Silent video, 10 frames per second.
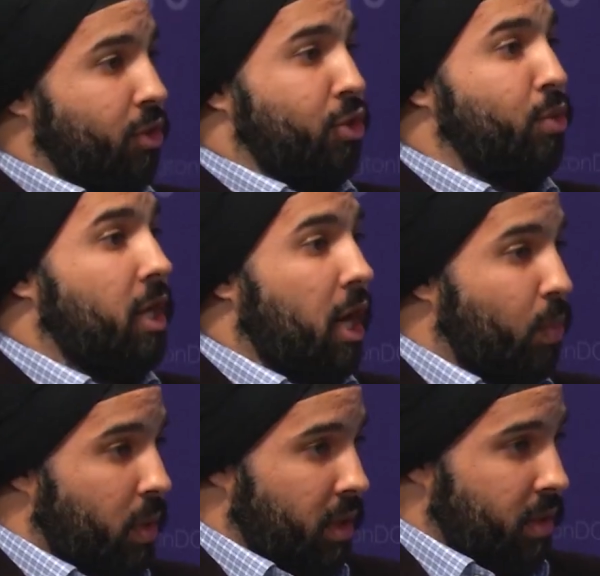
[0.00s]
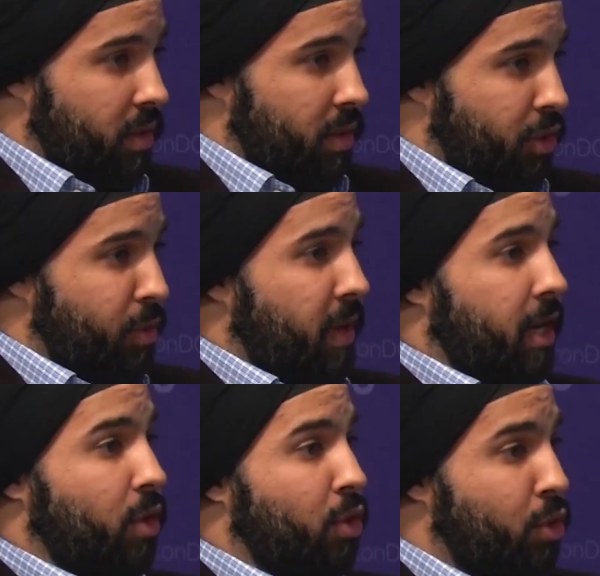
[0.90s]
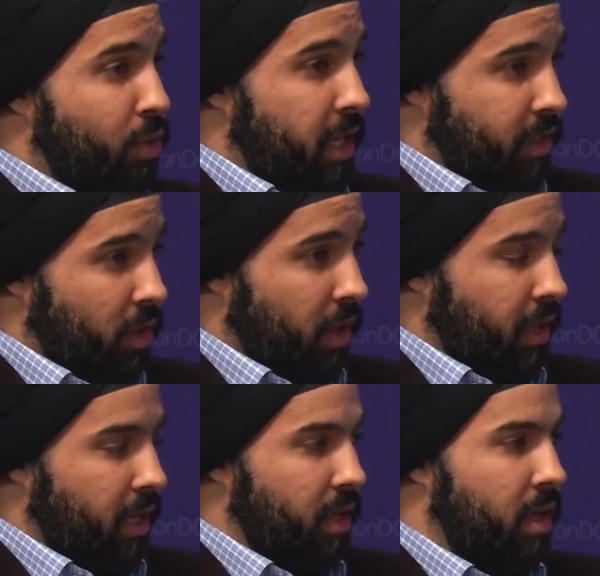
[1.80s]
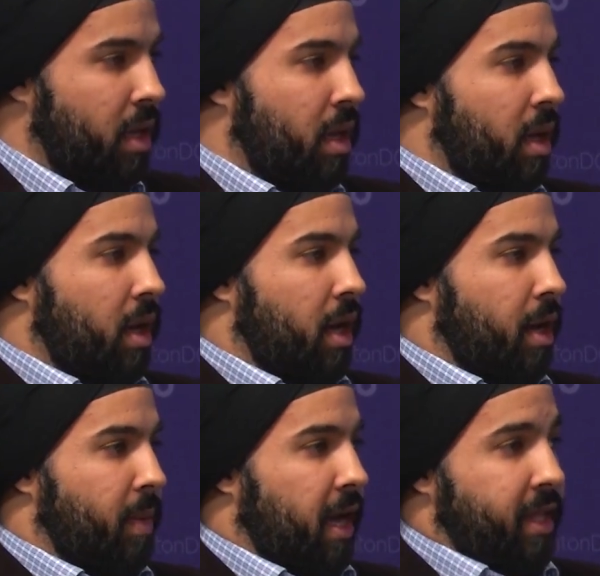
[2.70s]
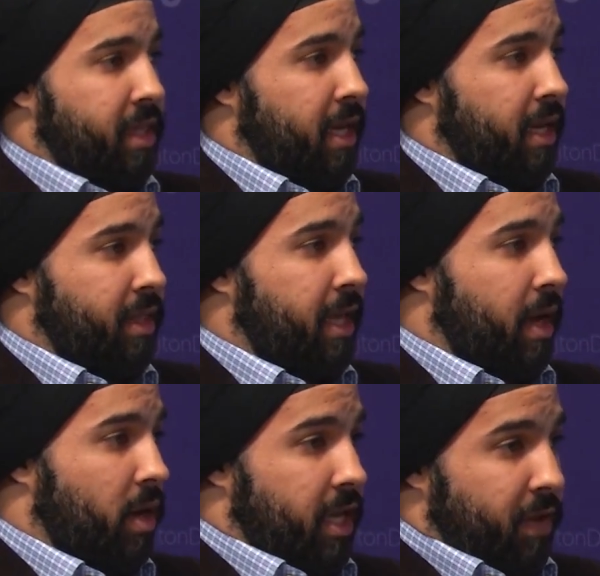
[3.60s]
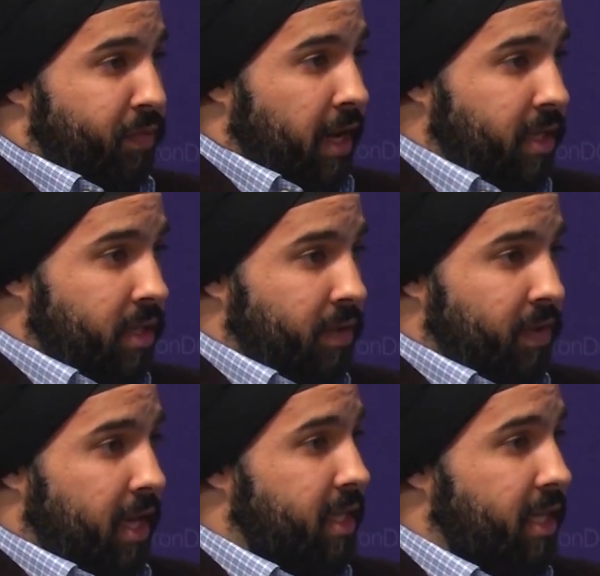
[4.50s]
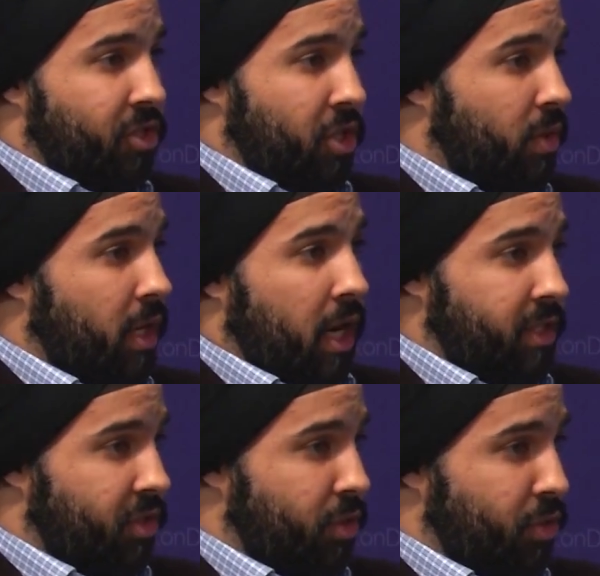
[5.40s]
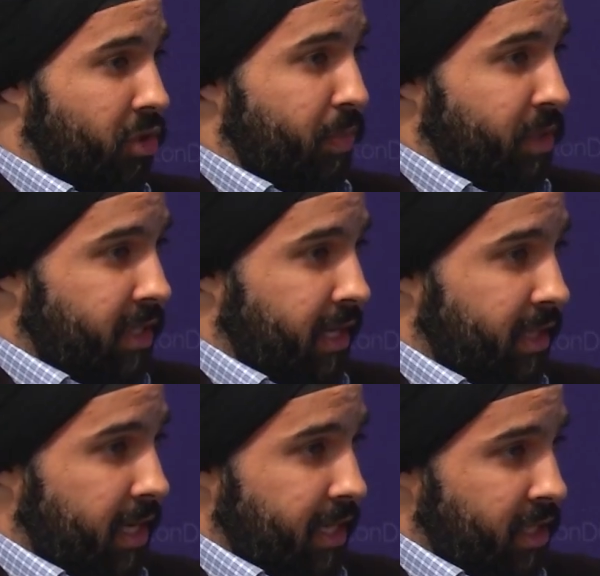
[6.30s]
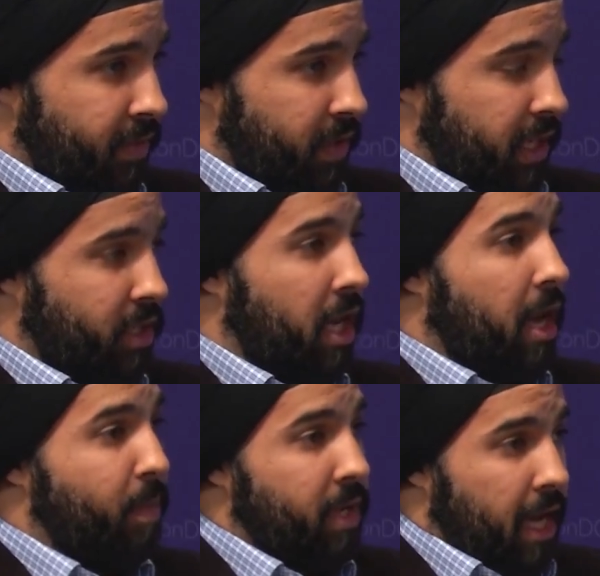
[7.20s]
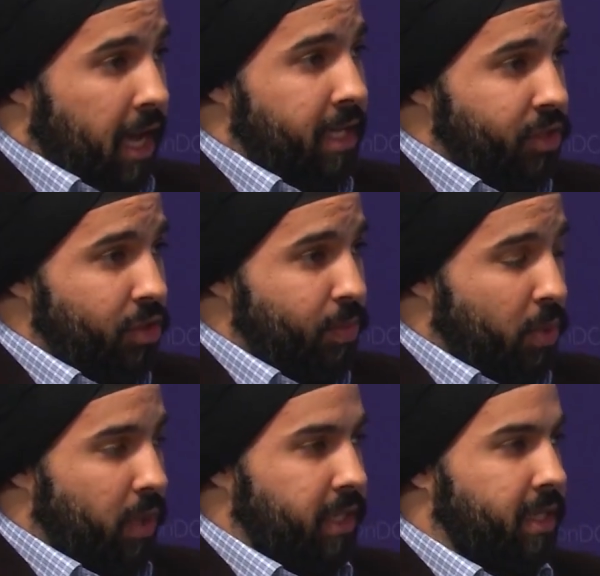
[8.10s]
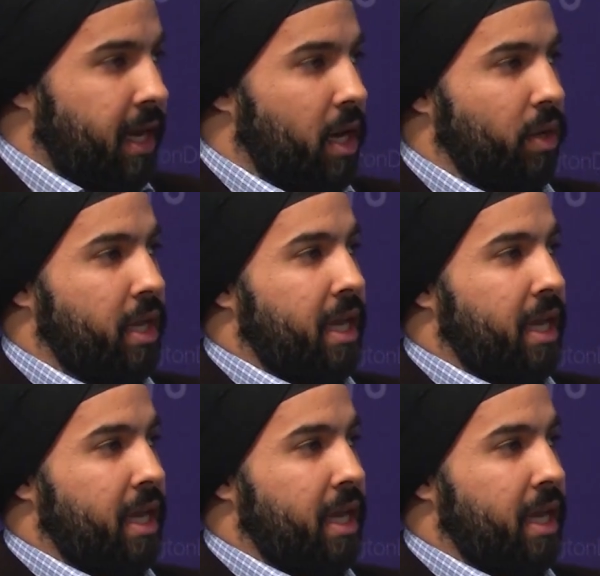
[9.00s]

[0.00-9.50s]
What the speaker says: do not work, no matter who they target. I think they are ineffective and they show constitutionally protected activities. But as you point out,